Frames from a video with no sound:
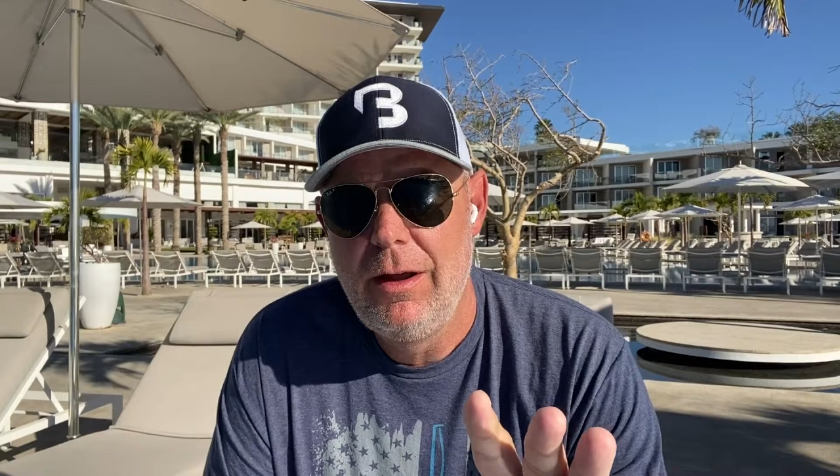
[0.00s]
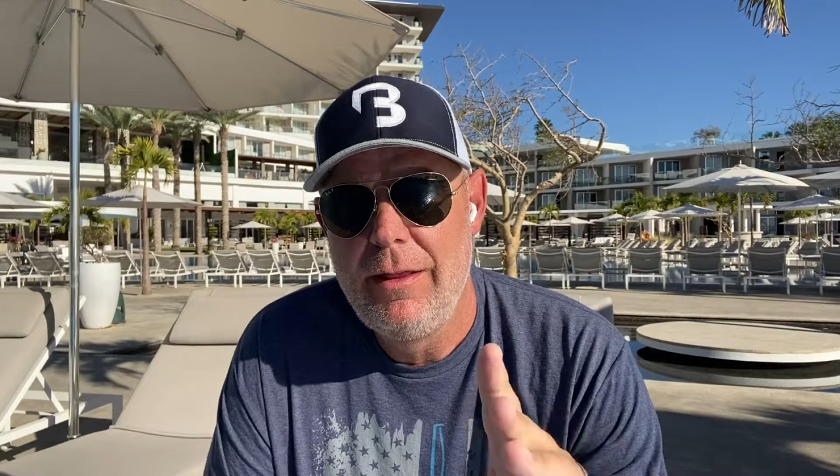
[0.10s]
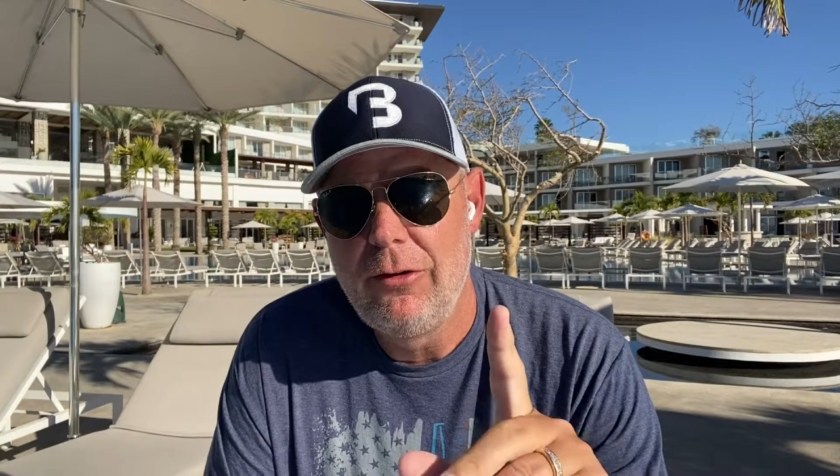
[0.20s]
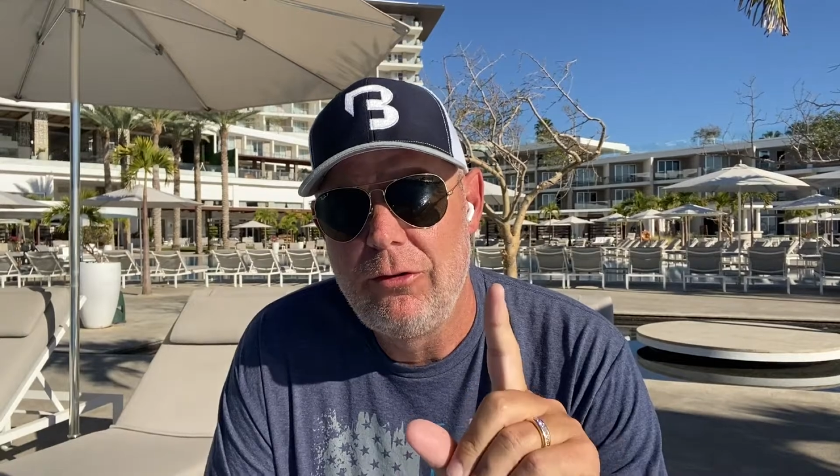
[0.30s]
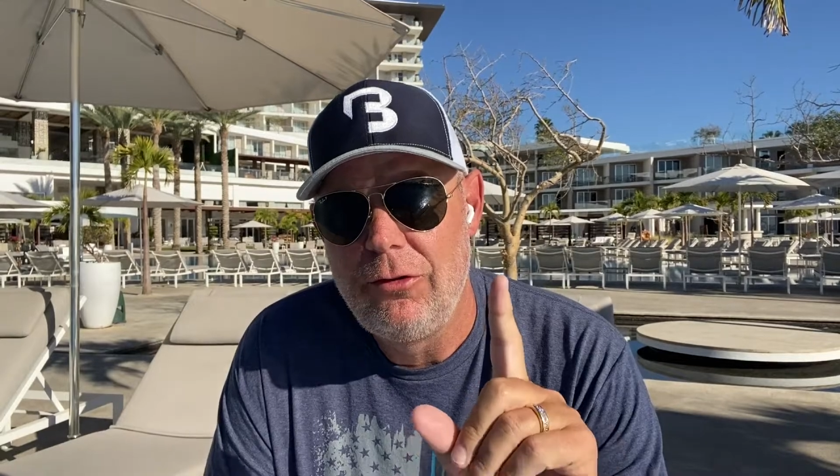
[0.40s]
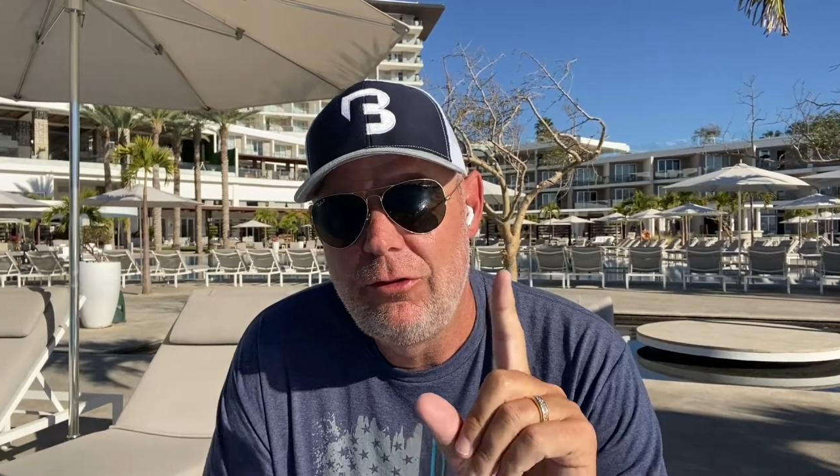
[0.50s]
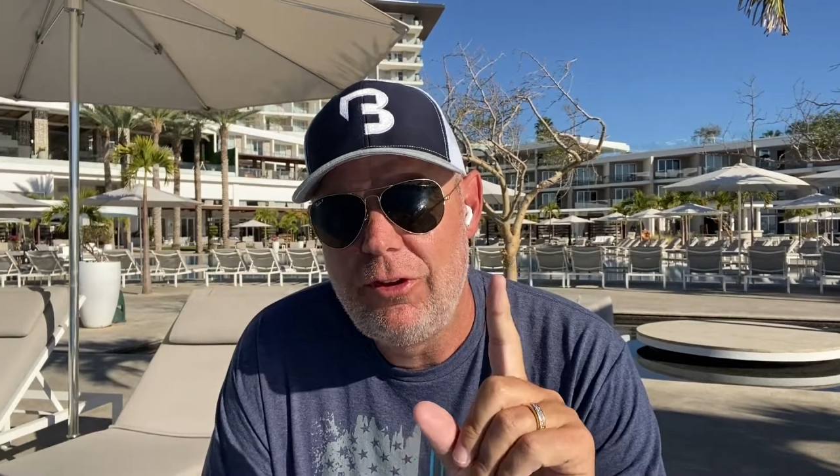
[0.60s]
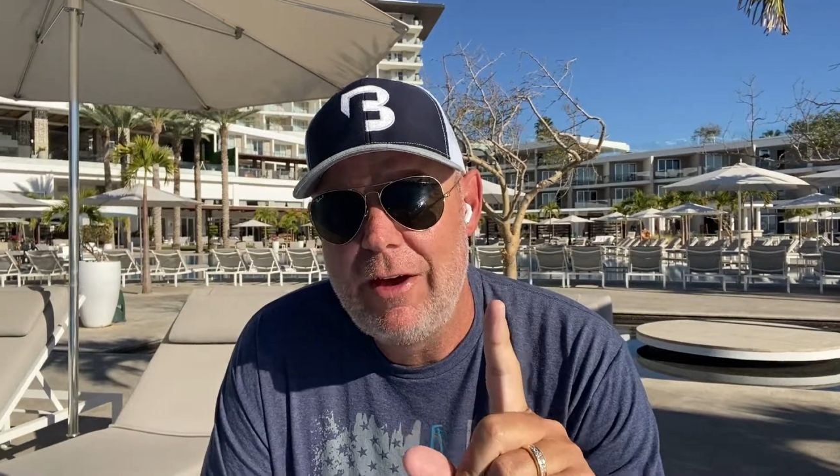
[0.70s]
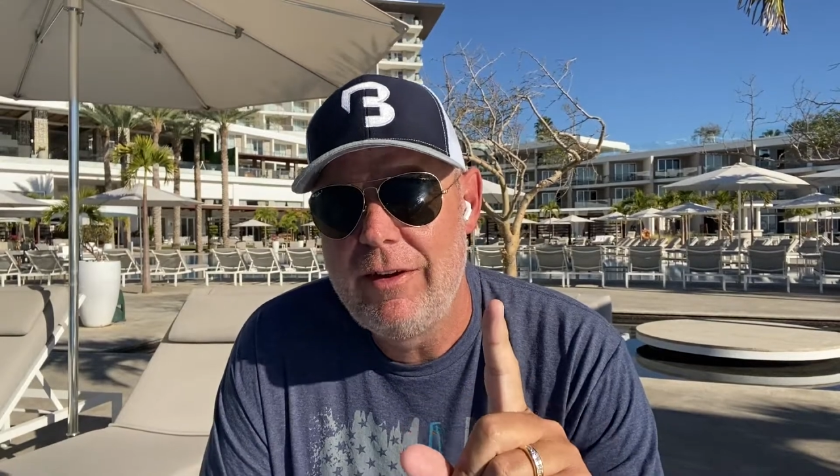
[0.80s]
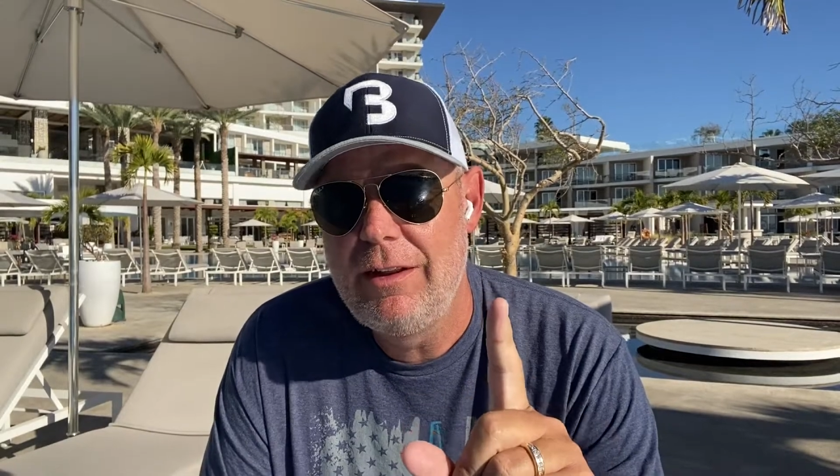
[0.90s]
There's
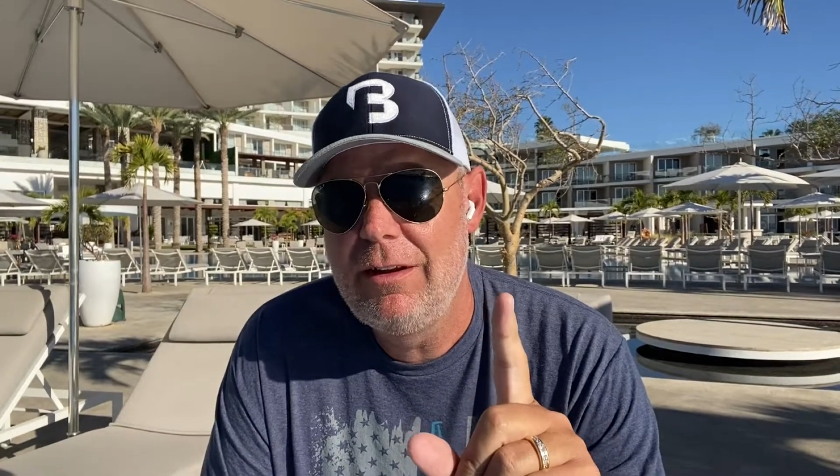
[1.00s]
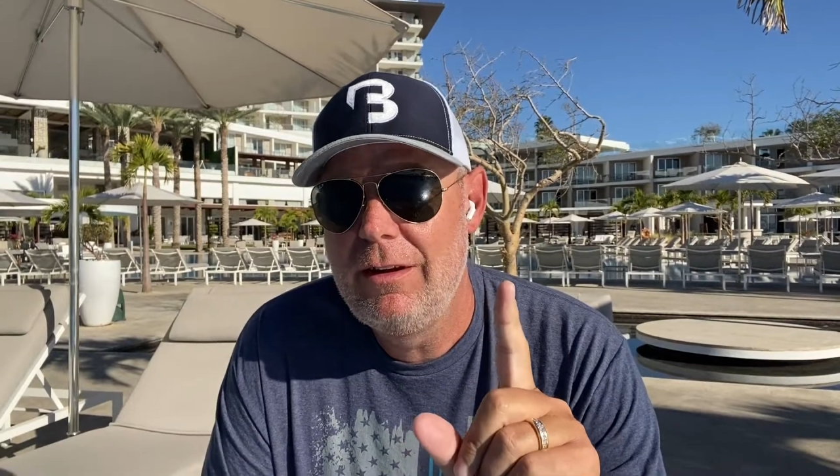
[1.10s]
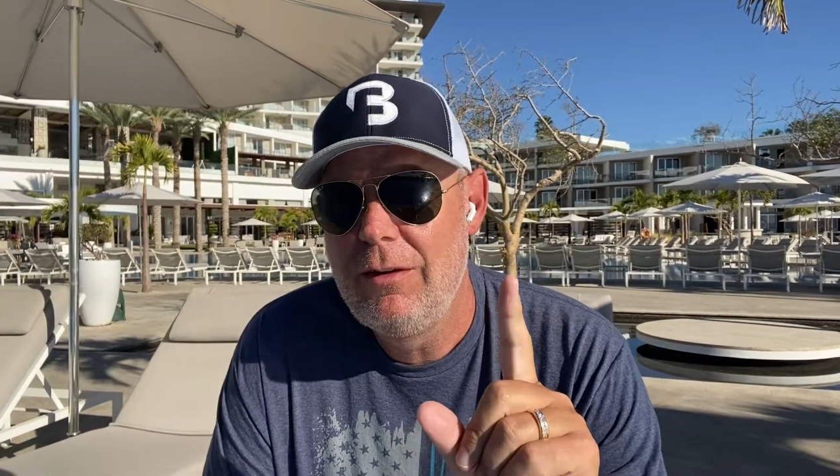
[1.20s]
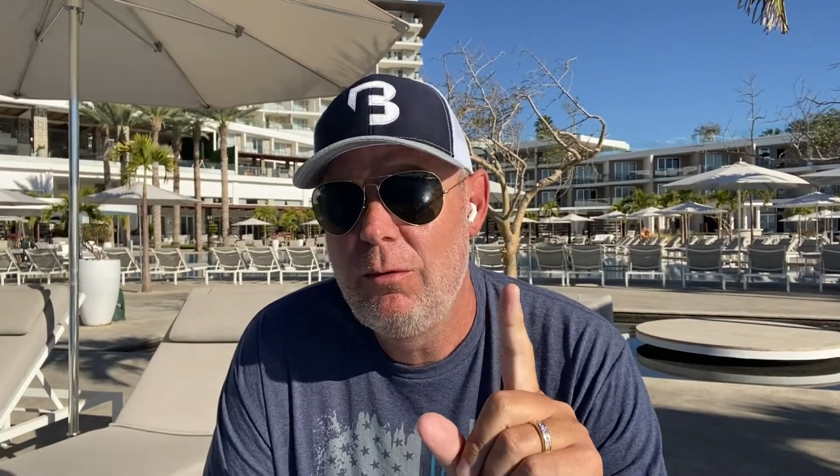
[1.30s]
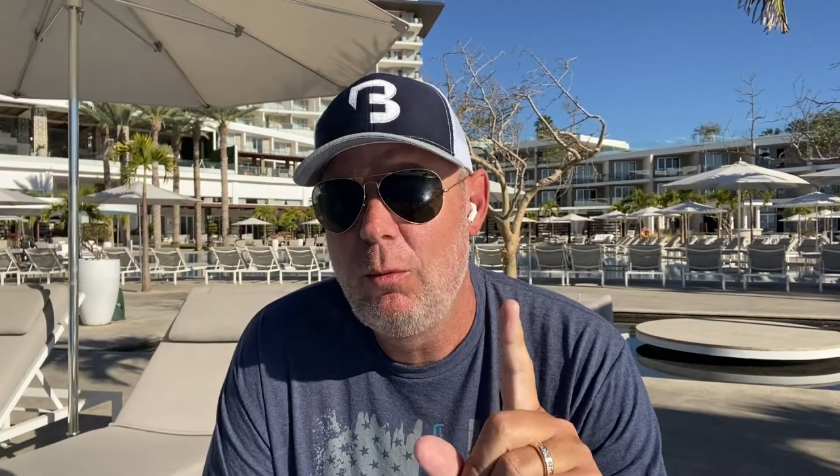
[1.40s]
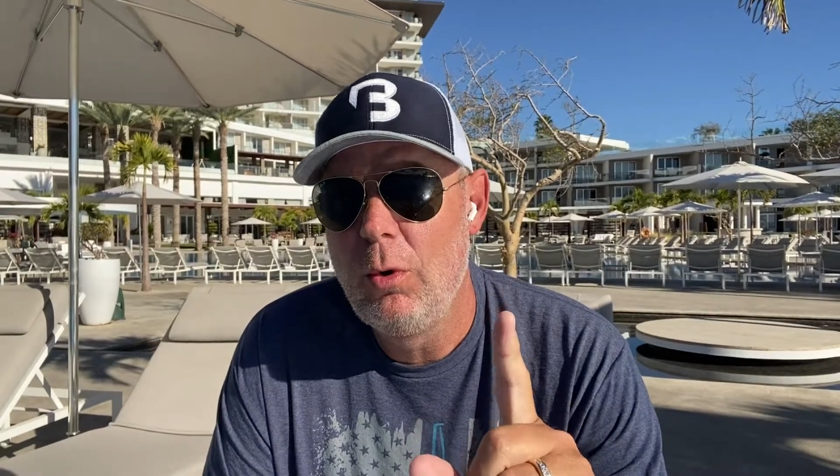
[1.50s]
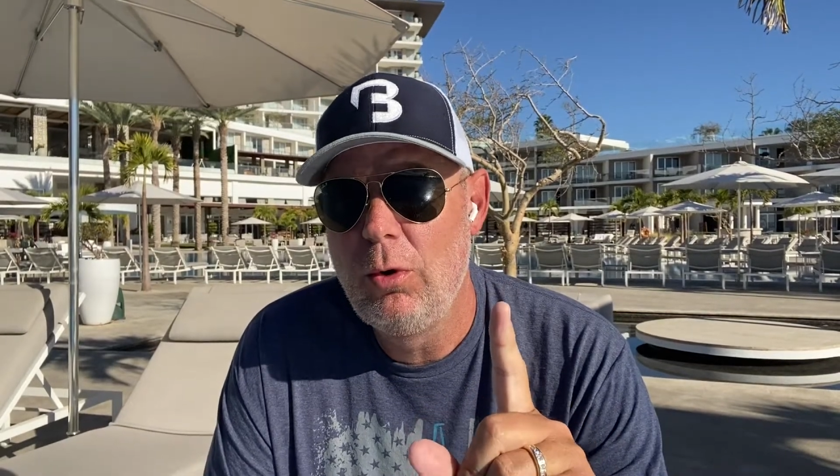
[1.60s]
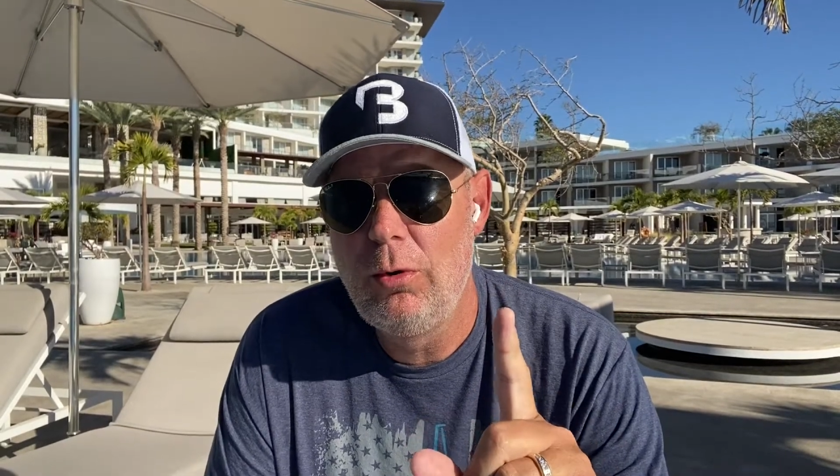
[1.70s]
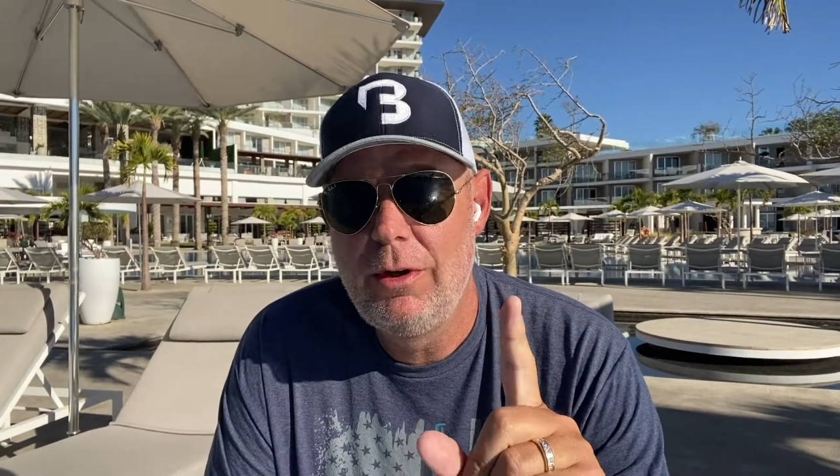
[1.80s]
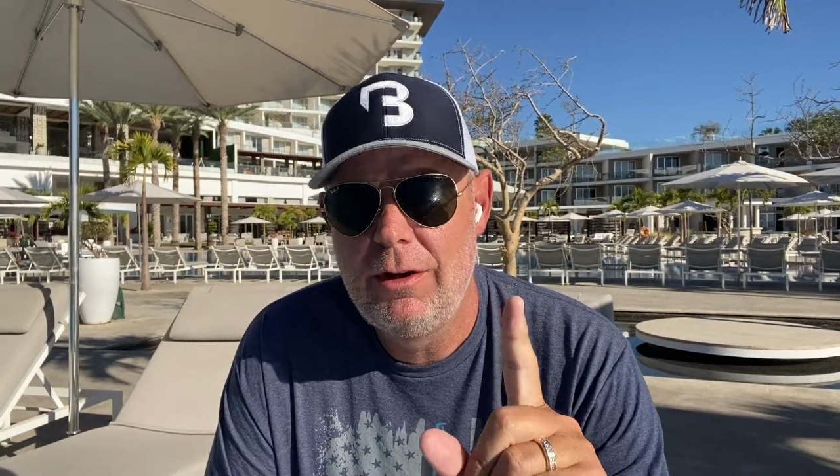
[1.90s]
7
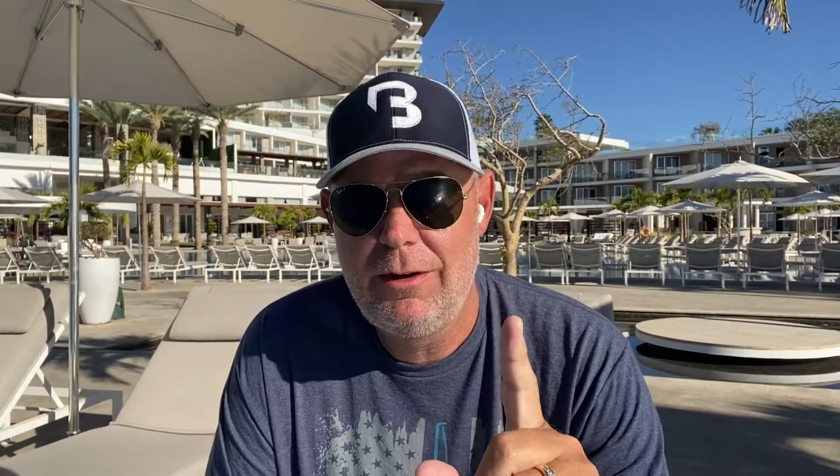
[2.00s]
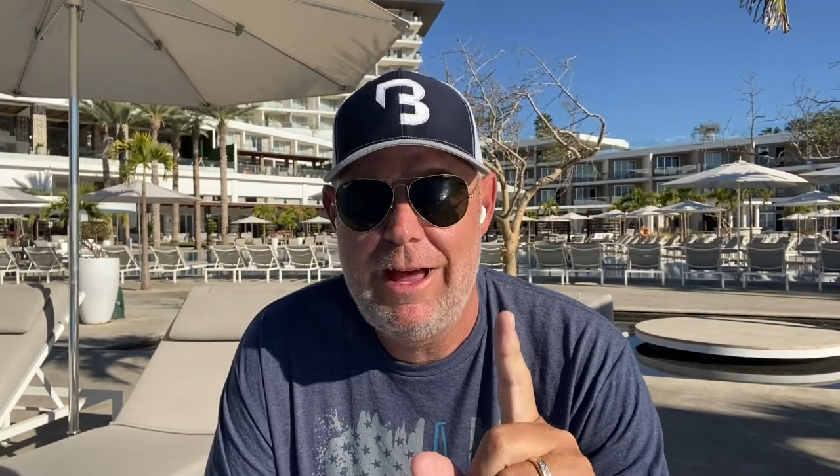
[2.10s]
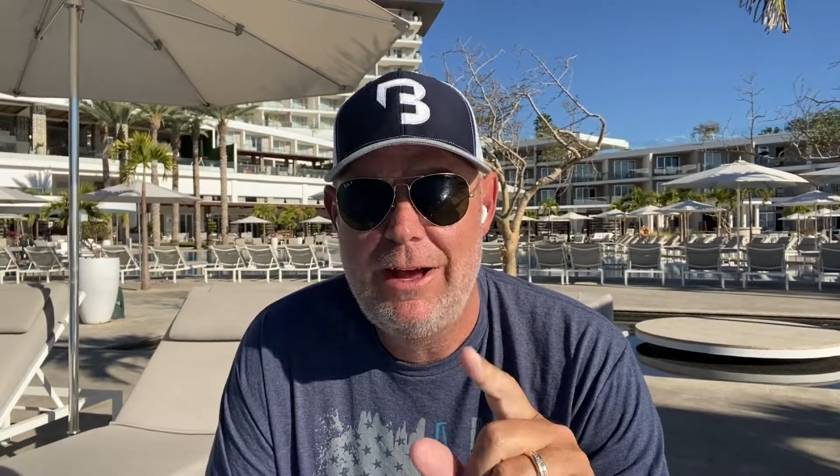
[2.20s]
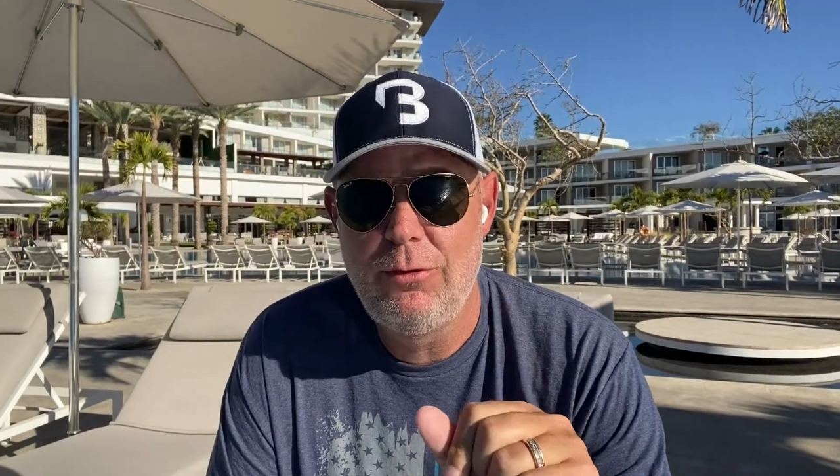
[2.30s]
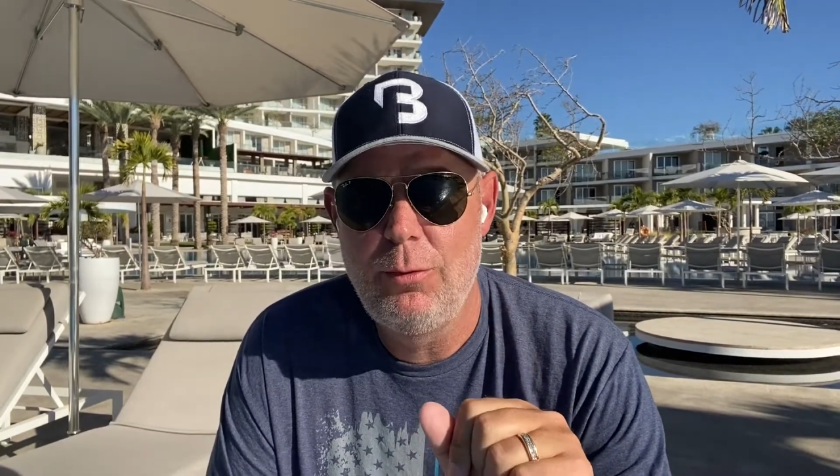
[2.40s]
world-class